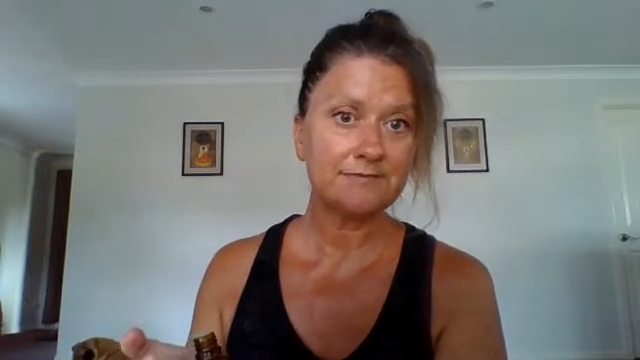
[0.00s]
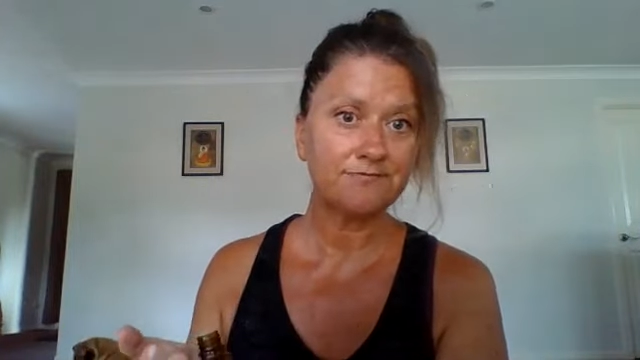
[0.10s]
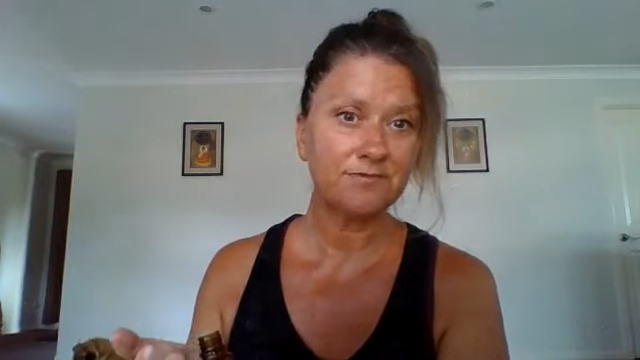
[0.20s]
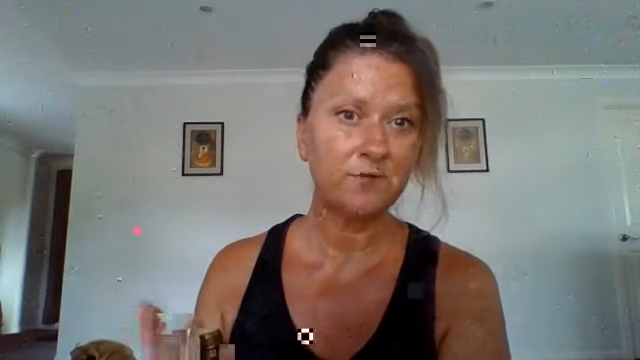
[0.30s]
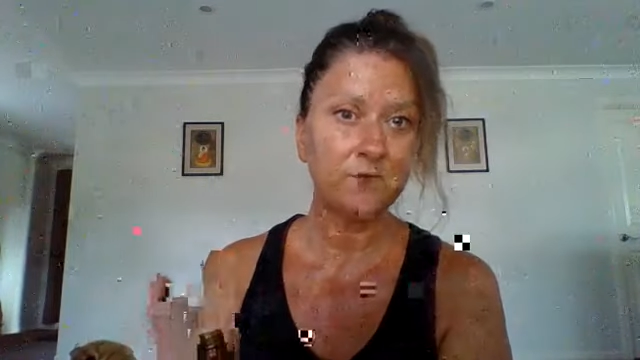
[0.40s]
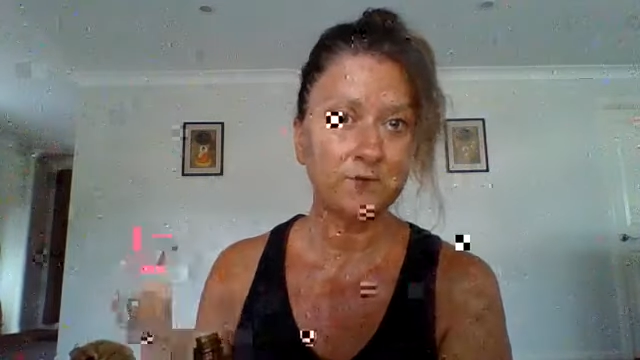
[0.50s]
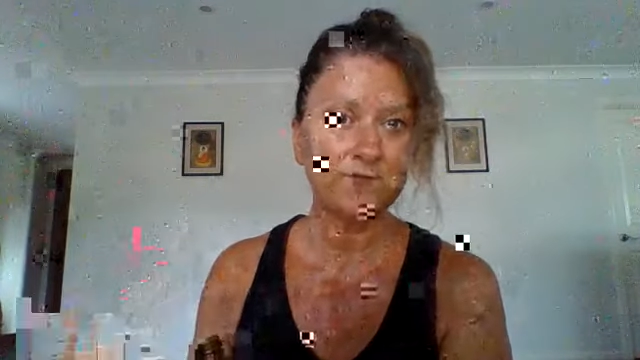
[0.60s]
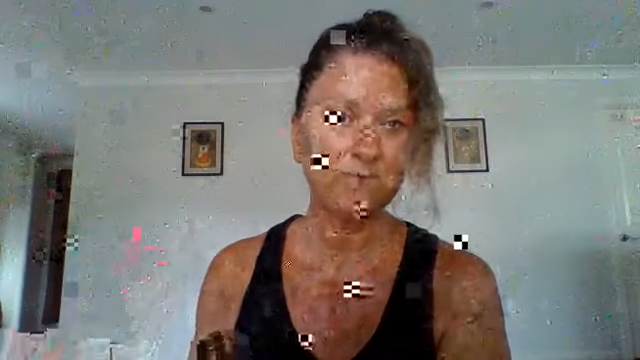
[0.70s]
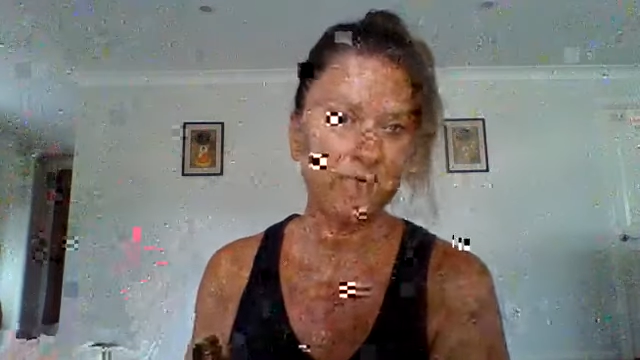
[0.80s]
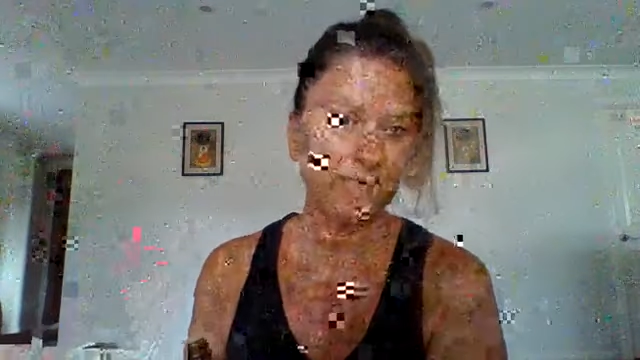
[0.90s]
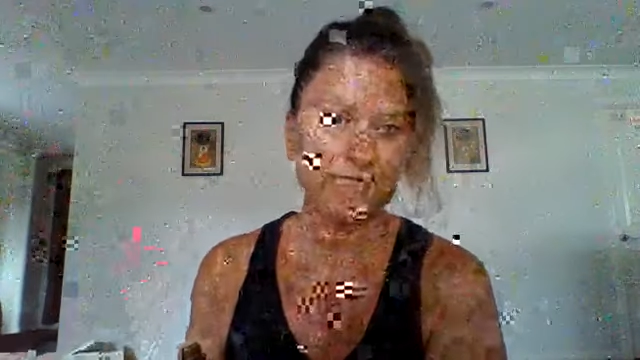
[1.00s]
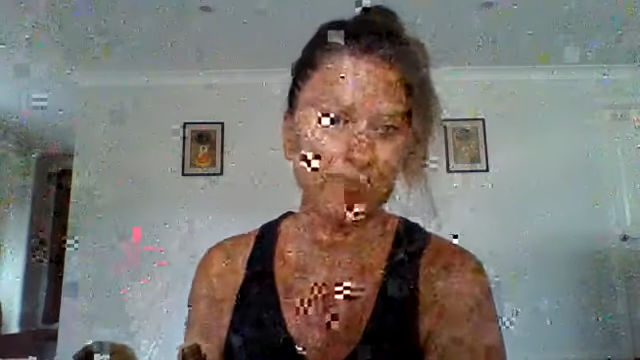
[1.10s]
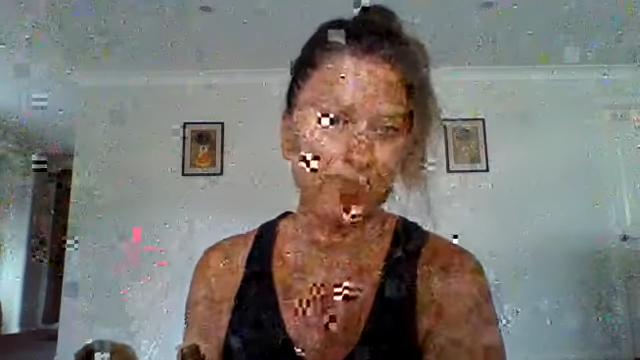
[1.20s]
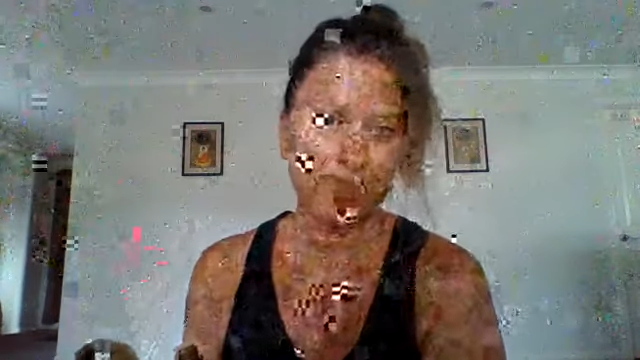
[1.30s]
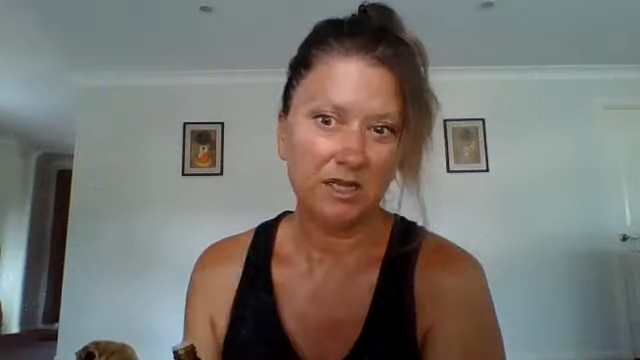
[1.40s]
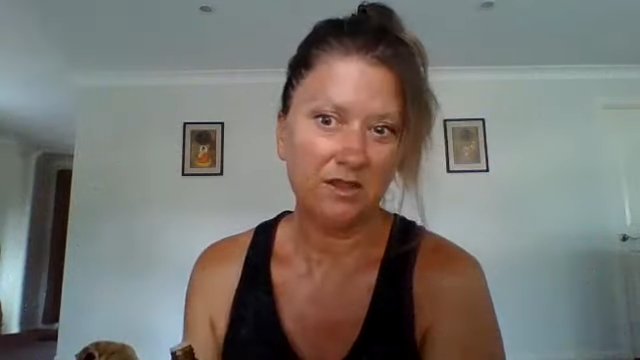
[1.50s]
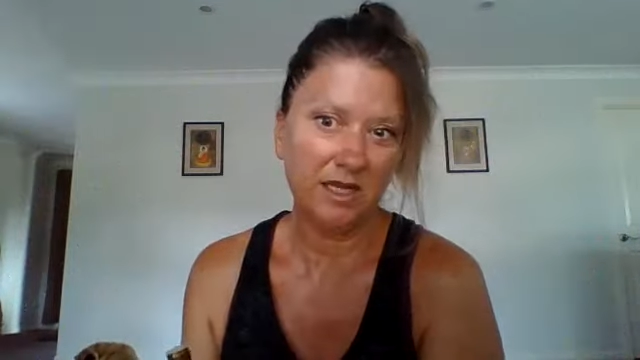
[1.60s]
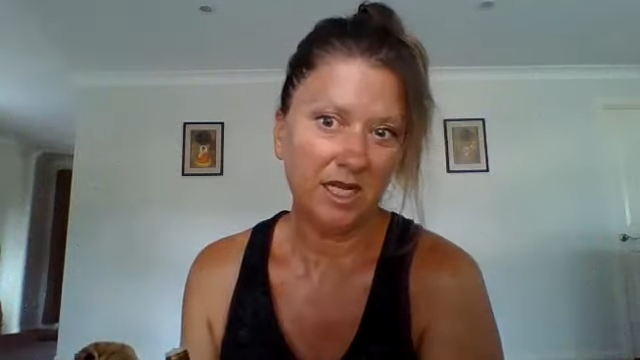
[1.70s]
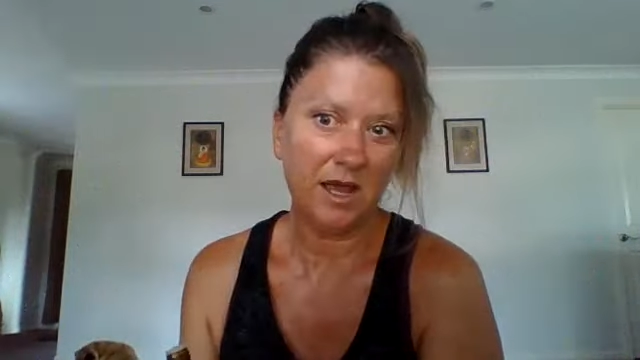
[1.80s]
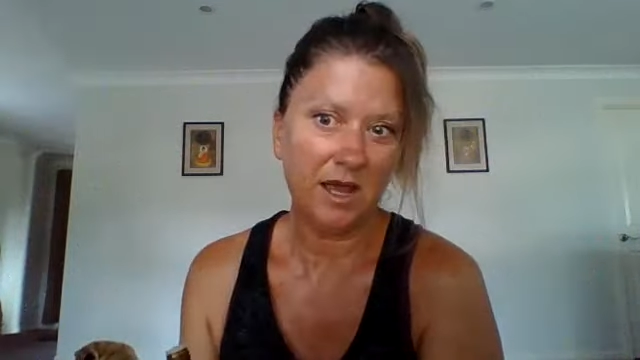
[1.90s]
what do we typically
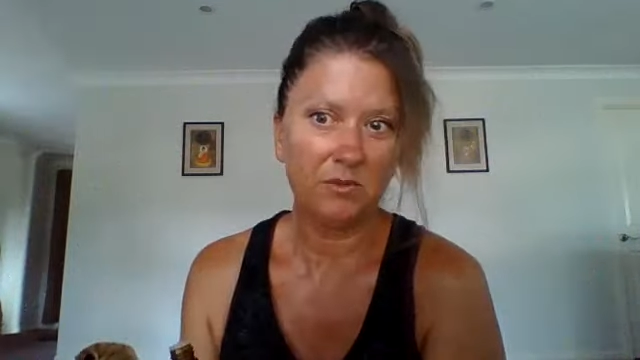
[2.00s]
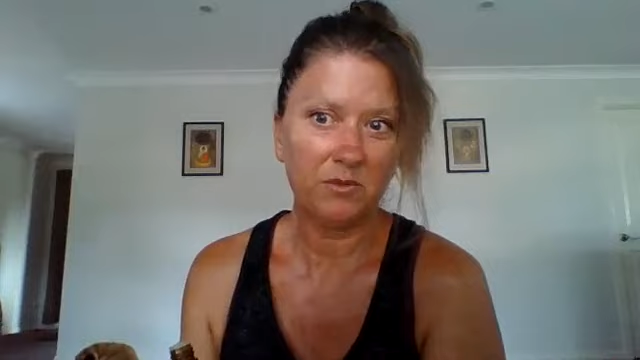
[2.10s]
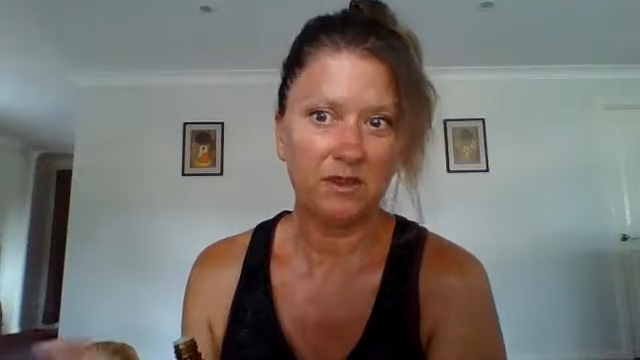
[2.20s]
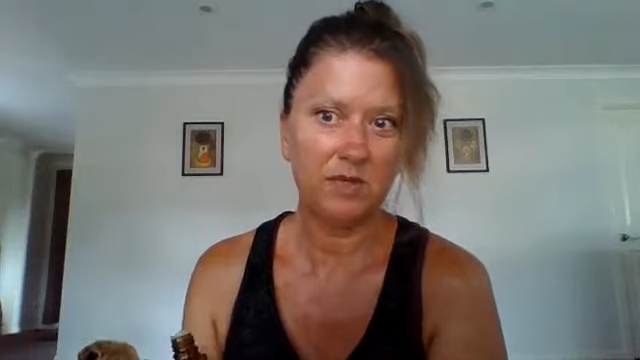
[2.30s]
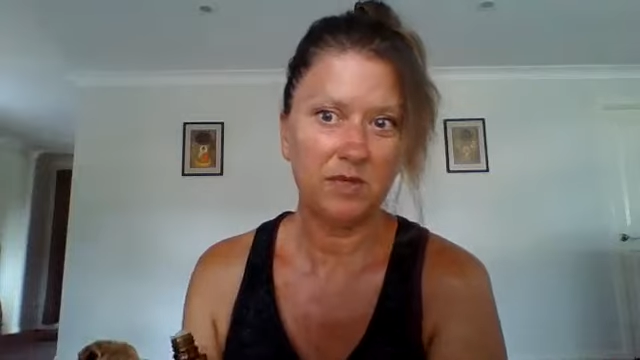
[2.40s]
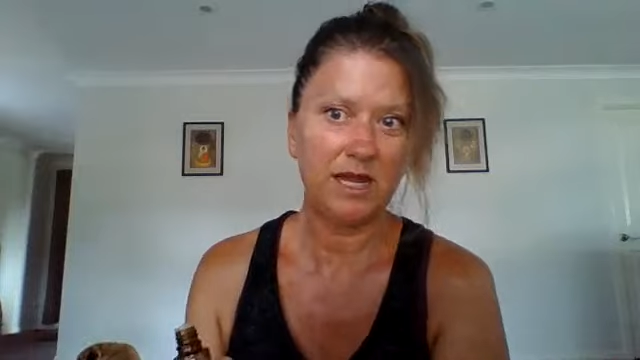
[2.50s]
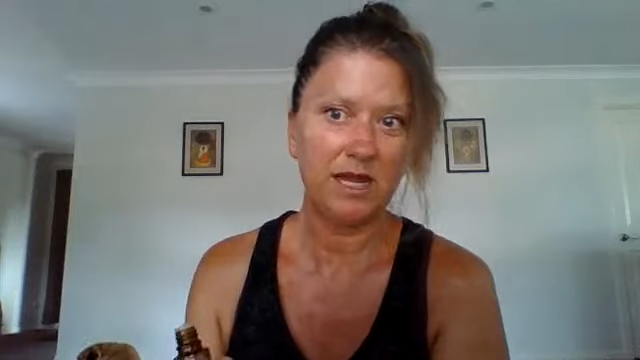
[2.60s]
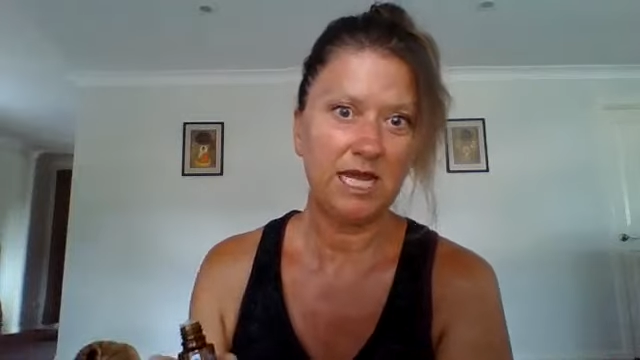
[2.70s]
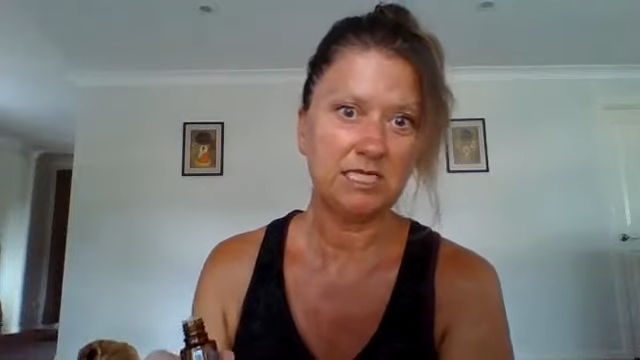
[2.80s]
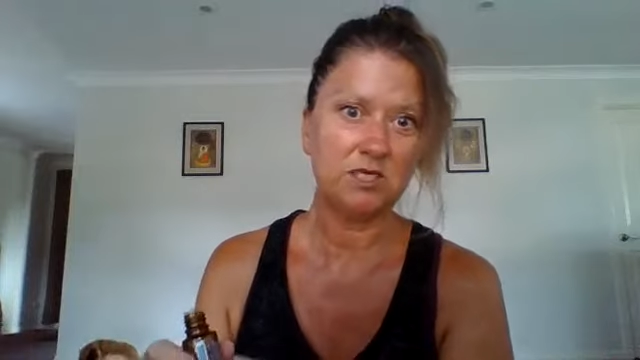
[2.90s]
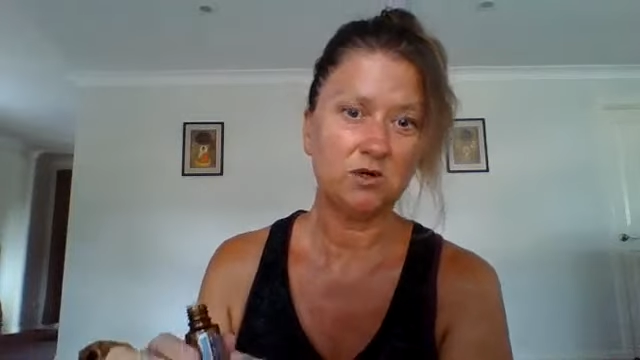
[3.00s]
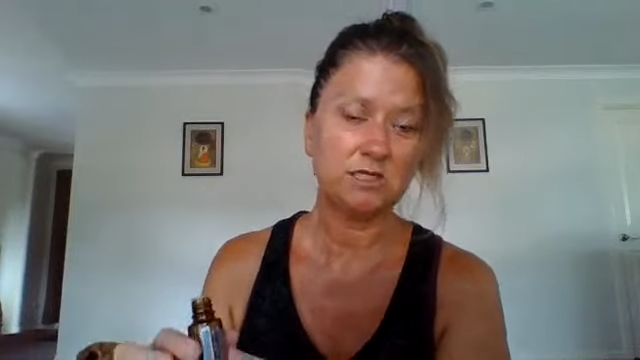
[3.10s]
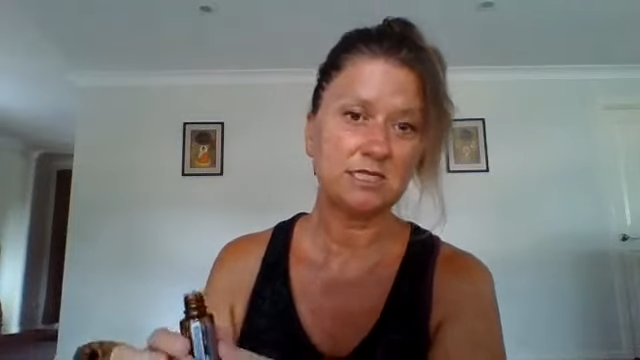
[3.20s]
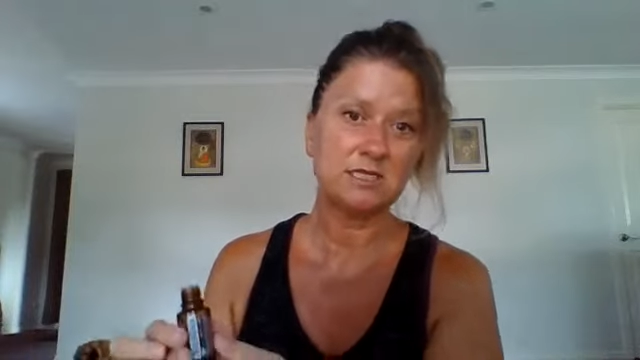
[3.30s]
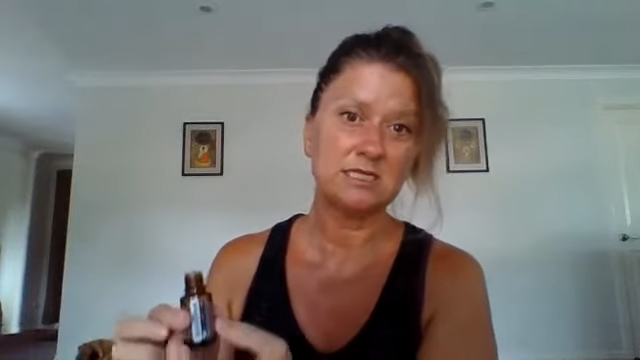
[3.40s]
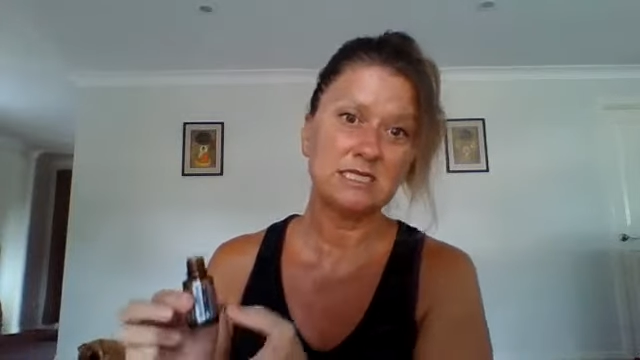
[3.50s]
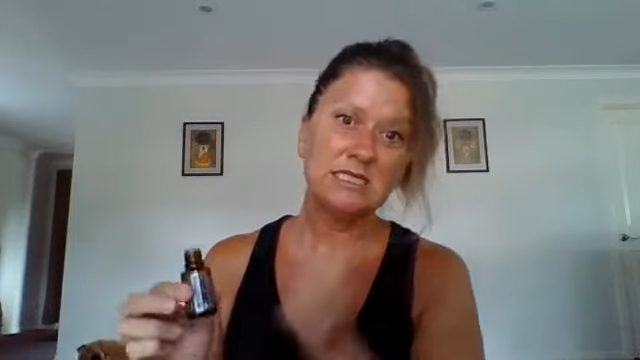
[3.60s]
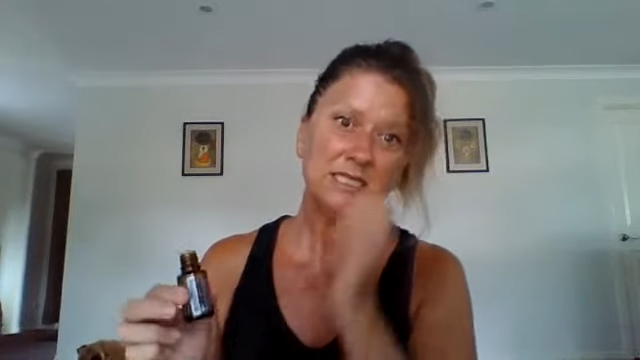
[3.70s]
think about when we think about antioxidants?